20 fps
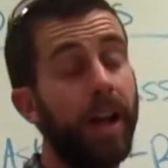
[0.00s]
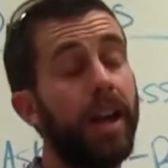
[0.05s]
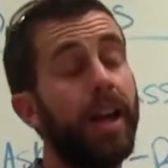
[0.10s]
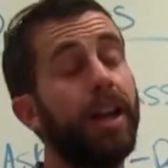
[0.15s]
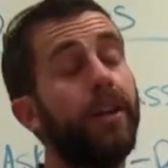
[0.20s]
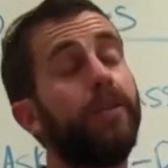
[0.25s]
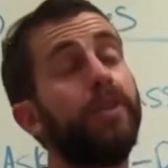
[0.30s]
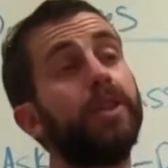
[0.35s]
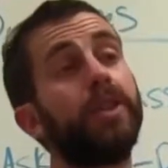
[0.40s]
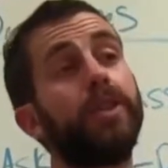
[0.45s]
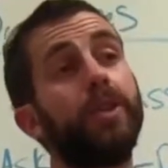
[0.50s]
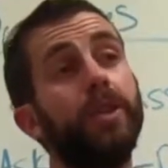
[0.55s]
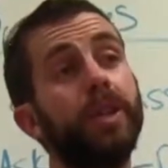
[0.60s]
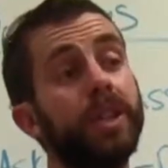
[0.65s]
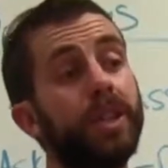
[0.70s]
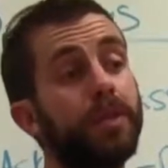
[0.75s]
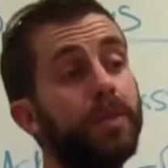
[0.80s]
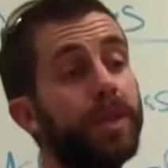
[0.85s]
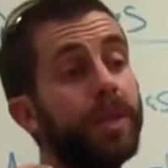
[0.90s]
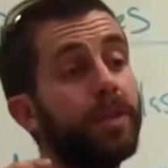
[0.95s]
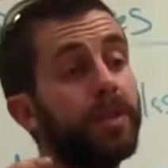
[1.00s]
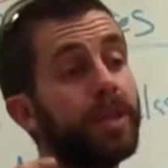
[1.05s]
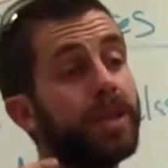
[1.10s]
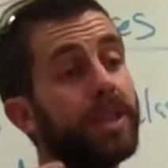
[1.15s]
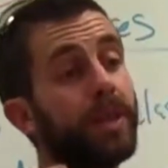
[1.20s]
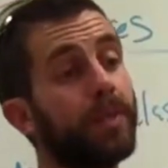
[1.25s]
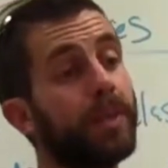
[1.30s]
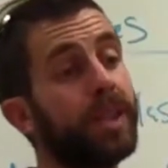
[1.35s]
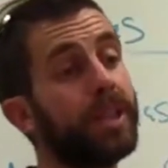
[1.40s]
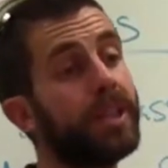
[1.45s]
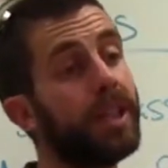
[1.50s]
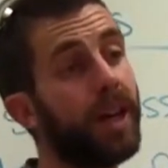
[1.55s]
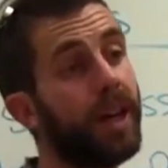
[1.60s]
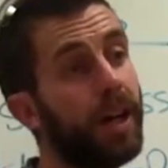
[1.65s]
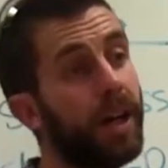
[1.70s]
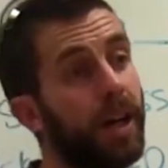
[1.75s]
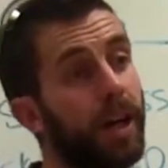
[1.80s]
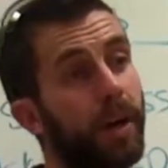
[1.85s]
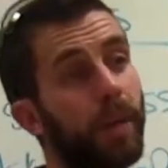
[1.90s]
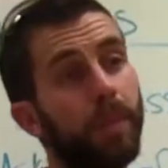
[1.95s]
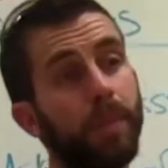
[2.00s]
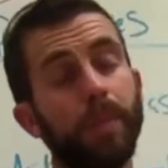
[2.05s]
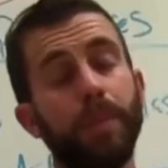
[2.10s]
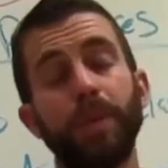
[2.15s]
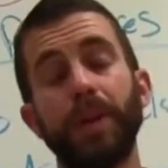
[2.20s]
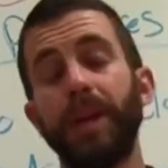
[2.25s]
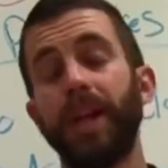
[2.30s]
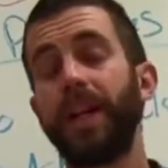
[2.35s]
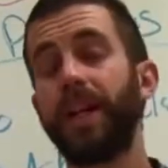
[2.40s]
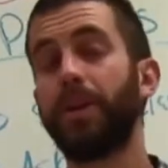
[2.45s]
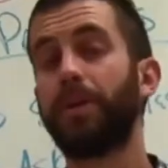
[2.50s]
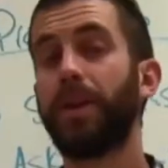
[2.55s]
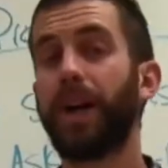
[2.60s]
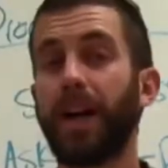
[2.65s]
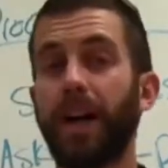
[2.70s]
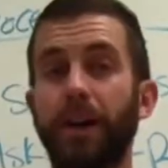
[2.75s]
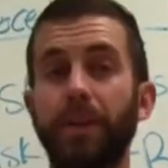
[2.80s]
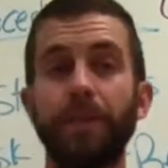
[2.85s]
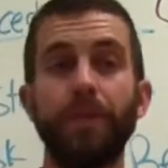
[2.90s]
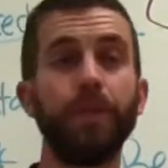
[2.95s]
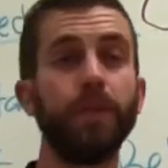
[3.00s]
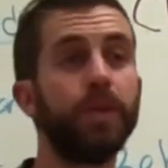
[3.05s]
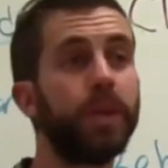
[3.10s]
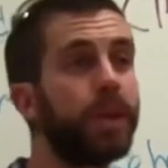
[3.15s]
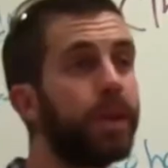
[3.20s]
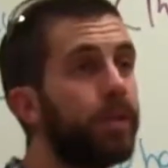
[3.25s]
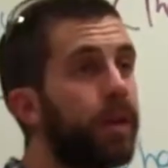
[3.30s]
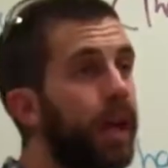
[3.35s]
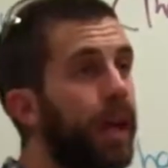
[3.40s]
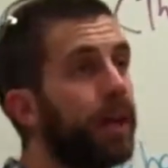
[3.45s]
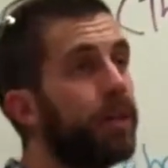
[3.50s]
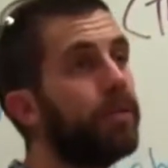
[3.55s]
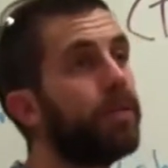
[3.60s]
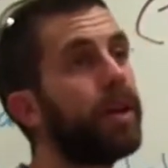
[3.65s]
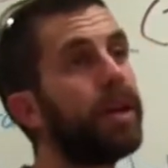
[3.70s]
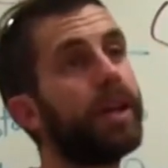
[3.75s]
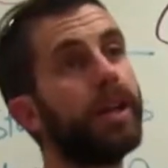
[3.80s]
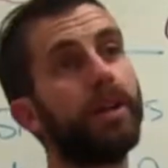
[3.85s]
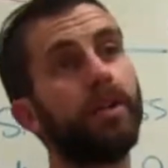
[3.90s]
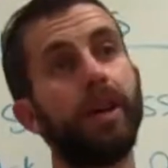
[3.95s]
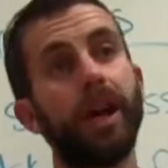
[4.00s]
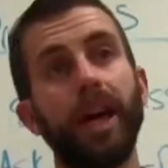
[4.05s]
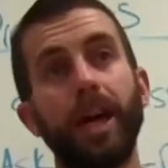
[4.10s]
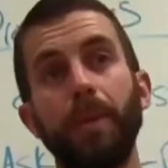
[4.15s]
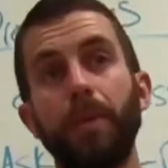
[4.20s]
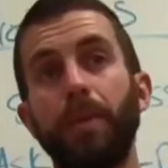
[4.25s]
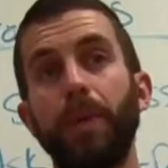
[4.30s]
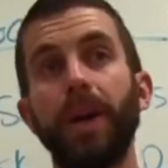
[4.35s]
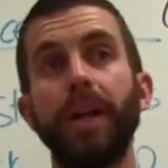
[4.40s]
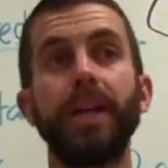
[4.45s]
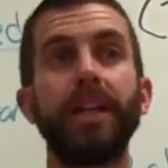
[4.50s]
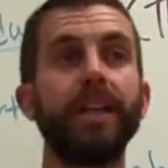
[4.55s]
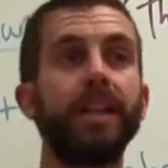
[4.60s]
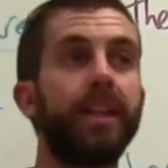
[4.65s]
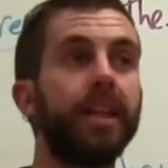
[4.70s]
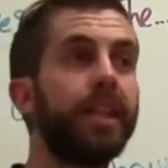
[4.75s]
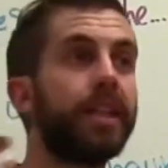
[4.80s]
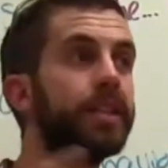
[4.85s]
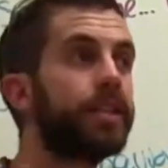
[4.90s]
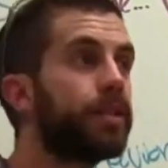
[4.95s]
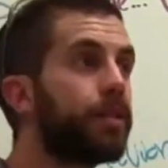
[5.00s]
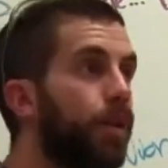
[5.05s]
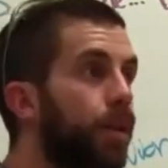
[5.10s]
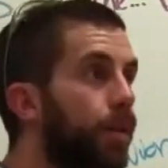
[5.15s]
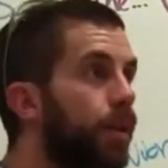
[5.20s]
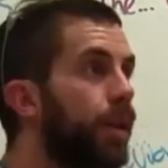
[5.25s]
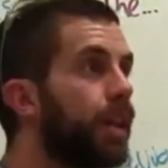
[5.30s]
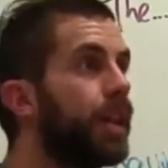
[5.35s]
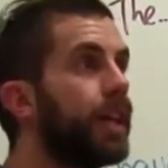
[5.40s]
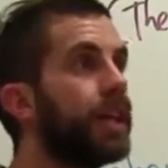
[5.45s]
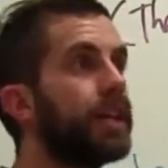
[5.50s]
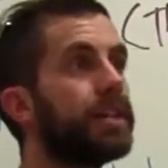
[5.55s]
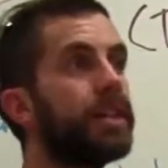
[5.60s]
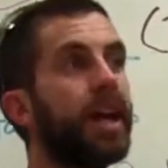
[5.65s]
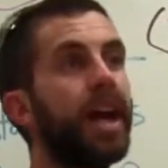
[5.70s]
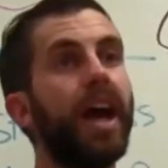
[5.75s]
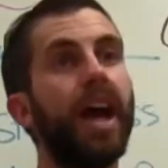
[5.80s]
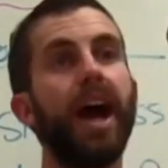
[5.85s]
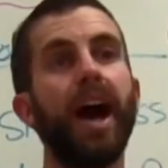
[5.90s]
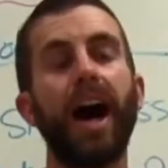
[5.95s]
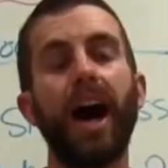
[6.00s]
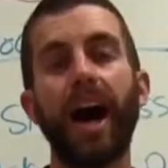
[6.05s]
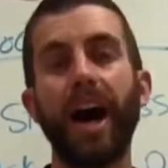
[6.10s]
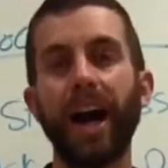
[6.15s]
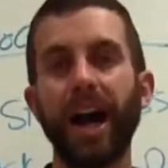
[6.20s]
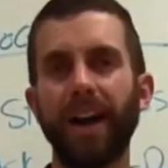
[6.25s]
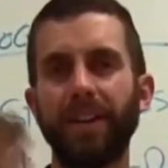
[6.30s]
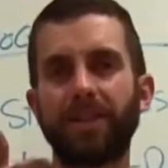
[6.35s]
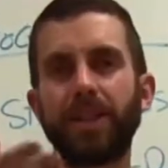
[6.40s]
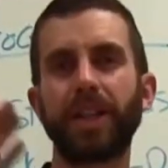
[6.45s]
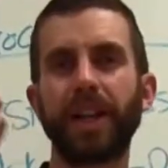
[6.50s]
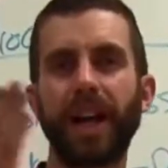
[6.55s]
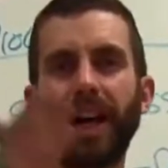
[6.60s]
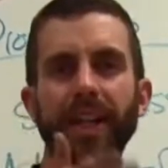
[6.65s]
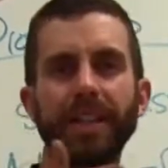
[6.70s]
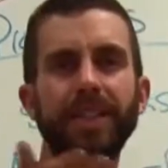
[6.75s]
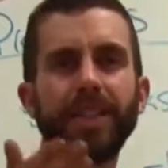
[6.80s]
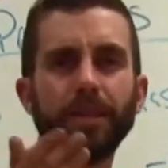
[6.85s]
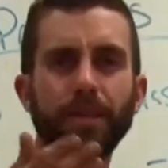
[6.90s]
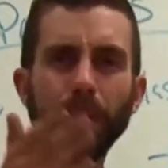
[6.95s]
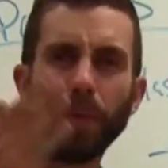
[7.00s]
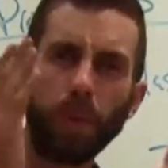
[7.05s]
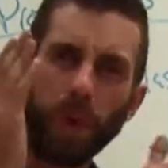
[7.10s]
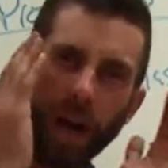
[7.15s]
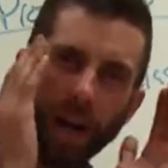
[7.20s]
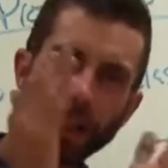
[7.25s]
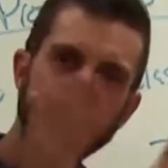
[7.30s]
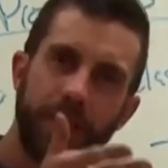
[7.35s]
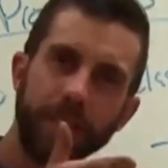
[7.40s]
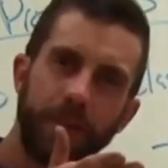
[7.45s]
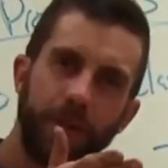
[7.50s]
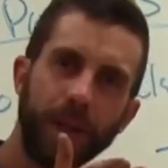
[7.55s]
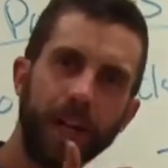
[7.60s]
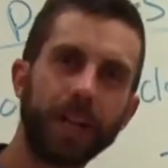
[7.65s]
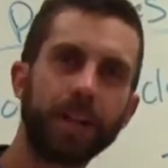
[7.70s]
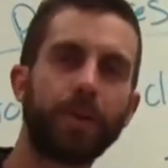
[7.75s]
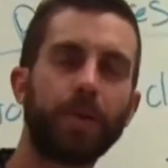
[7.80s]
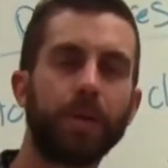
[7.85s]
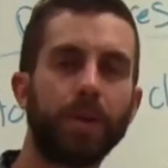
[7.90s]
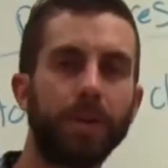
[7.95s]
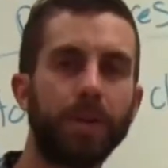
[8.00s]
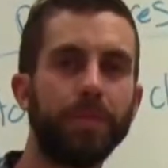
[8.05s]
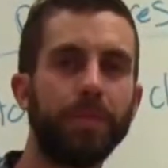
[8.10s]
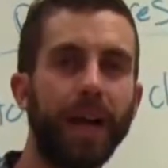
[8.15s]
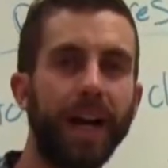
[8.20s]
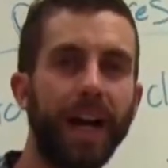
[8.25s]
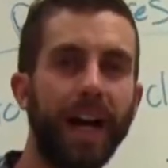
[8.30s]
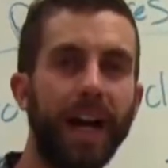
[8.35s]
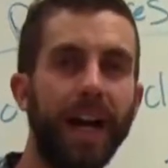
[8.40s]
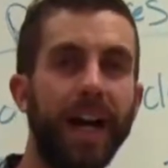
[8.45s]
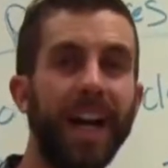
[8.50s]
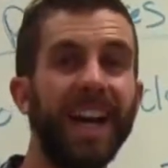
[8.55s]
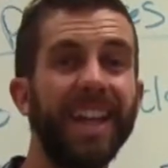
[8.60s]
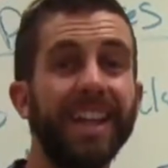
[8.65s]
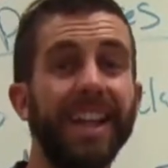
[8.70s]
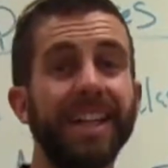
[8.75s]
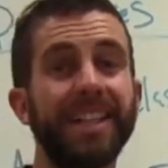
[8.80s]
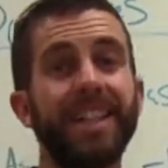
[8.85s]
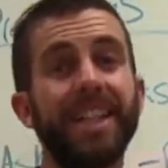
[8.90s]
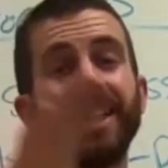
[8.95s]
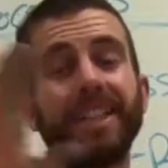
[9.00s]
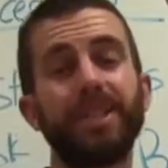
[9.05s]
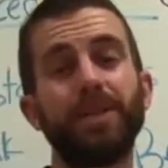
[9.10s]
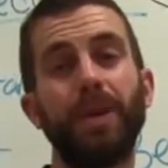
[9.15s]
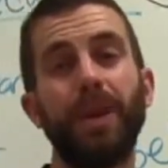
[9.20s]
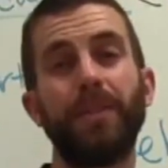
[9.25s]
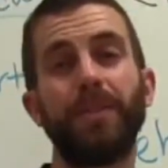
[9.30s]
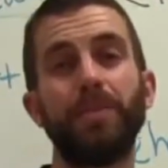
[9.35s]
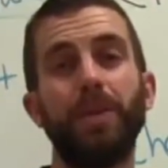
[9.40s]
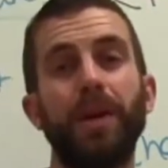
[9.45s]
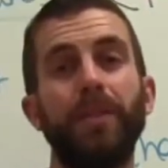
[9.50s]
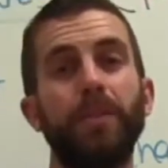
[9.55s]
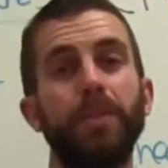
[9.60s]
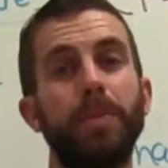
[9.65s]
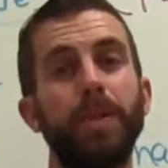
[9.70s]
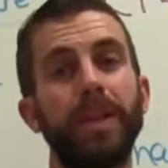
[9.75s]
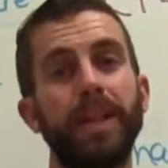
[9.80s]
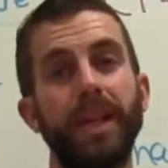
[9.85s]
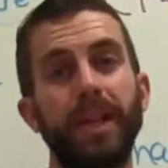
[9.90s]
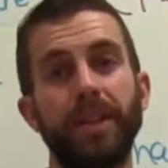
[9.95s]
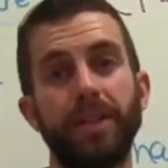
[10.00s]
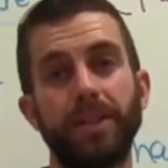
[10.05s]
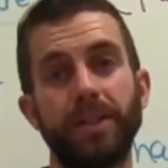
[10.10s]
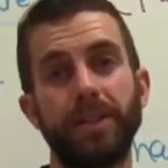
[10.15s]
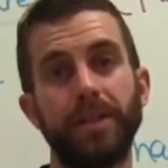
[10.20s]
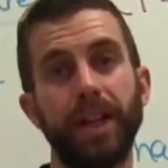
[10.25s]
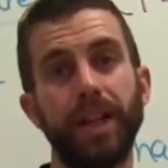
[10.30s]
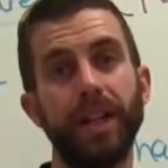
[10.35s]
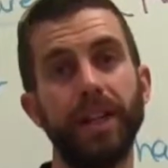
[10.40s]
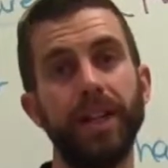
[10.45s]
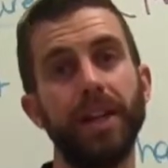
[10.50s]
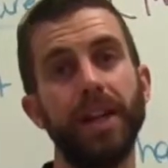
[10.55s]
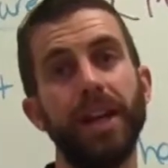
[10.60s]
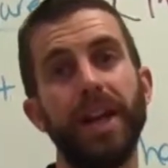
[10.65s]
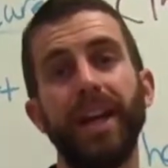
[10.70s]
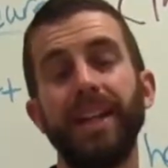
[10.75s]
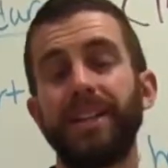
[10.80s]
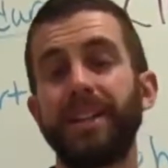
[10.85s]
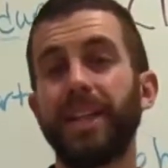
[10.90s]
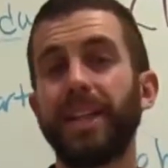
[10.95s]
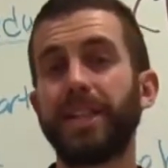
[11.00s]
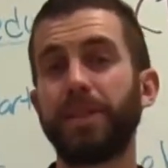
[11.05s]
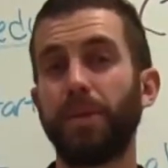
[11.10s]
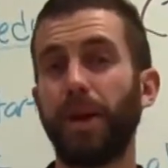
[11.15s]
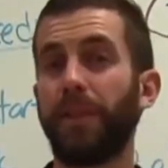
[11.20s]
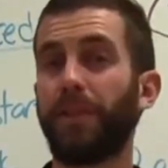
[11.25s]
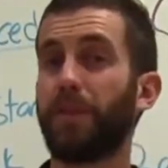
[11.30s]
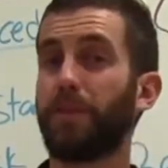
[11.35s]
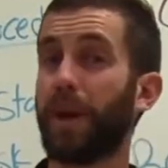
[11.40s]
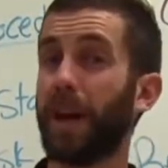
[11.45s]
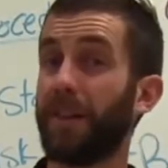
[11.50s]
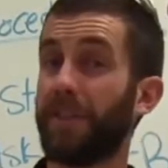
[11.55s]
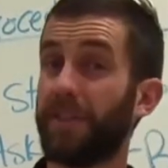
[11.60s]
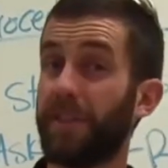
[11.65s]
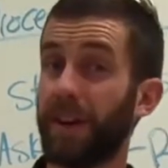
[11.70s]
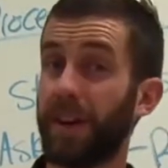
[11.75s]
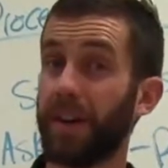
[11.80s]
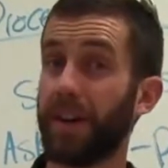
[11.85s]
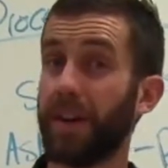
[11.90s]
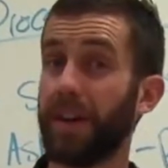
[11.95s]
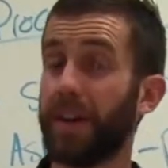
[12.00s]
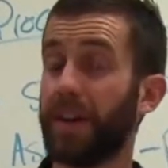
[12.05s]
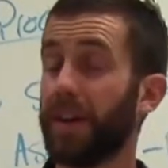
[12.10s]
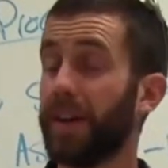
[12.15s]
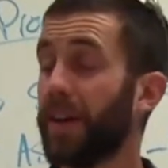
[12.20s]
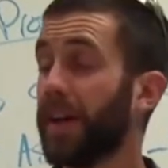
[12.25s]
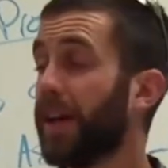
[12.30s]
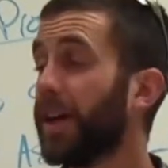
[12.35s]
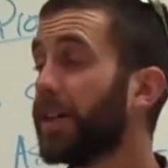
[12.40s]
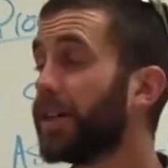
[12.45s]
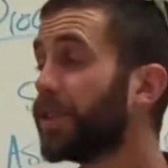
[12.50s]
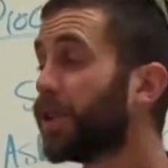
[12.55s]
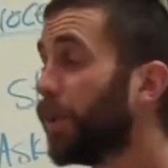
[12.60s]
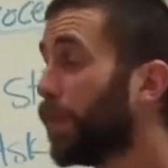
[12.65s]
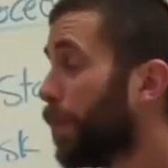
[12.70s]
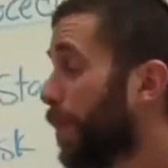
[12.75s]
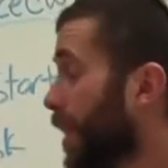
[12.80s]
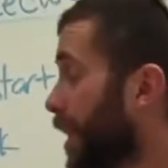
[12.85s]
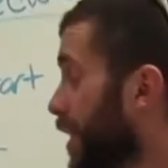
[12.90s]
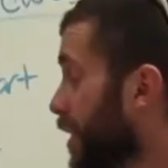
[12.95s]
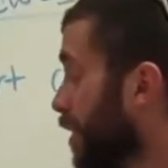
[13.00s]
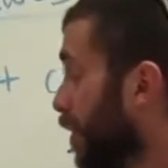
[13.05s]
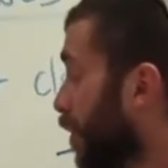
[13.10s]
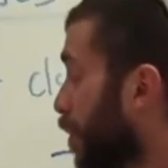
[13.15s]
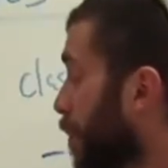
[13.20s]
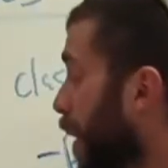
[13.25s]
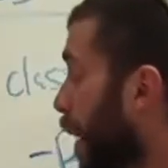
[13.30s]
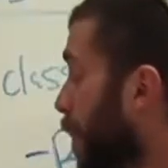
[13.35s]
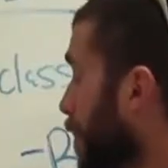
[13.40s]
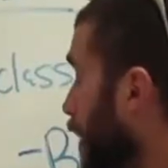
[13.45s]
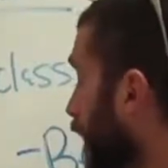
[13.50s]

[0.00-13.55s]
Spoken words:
if you're going to be doing something dumb, playing around, fooling around, running around, breaking things, throwing things. I have to constantly be watching you out of the corner of my eye, and that takes away from everybody else, right? And it takes away from my fun. So please, for my